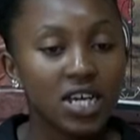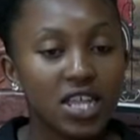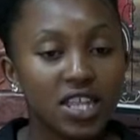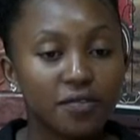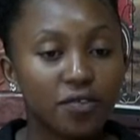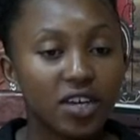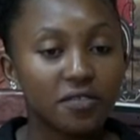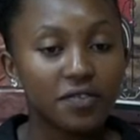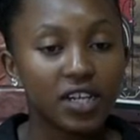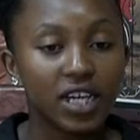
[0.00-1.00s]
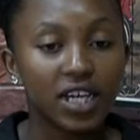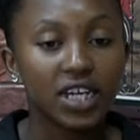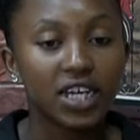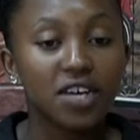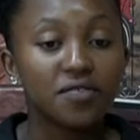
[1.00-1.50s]
Therefore, I feel like
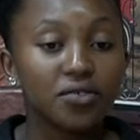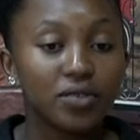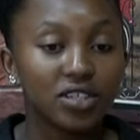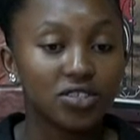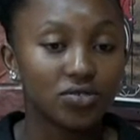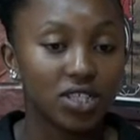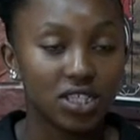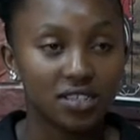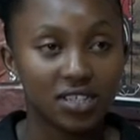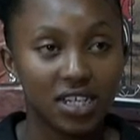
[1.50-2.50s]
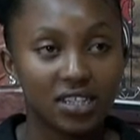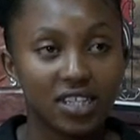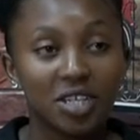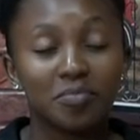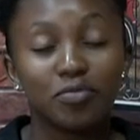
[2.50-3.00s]
everyone should understand the
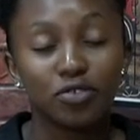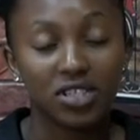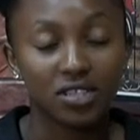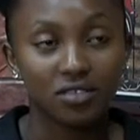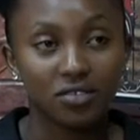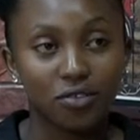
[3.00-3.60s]
importance